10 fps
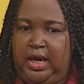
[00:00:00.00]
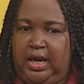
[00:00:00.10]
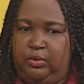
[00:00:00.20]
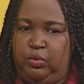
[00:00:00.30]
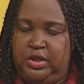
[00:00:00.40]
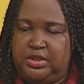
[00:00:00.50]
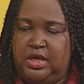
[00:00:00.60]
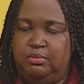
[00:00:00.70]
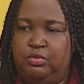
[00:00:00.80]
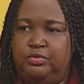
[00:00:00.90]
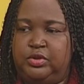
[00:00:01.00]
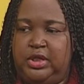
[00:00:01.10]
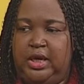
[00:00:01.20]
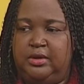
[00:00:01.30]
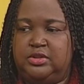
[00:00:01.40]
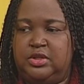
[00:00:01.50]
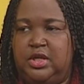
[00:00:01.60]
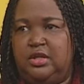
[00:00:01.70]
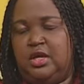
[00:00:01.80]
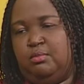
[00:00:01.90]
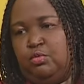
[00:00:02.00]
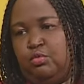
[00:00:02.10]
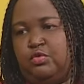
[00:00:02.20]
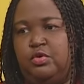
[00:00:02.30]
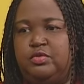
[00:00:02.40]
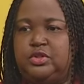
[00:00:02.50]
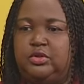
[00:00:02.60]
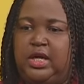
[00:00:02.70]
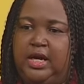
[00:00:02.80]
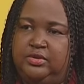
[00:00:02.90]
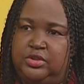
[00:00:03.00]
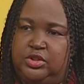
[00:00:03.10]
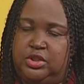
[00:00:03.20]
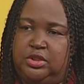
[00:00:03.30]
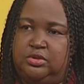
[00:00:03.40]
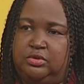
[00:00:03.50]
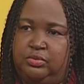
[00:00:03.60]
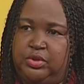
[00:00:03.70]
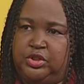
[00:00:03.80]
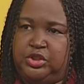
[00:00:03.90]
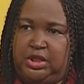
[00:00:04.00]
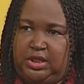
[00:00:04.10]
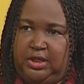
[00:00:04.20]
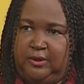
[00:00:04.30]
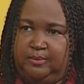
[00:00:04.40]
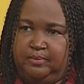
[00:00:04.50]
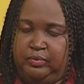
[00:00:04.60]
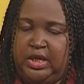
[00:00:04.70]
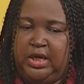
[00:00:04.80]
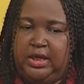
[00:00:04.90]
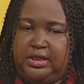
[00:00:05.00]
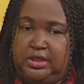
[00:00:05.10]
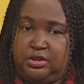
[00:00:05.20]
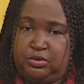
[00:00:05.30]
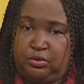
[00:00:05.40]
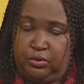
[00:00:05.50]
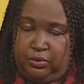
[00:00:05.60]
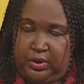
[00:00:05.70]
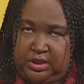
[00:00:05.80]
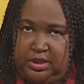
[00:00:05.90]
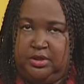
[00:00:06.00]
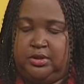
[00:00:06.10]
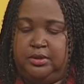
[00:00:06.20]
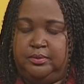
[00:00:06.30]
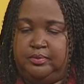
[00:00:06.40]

And once they move to the answer, then they move over to the answer sheet to do the shading. It is critical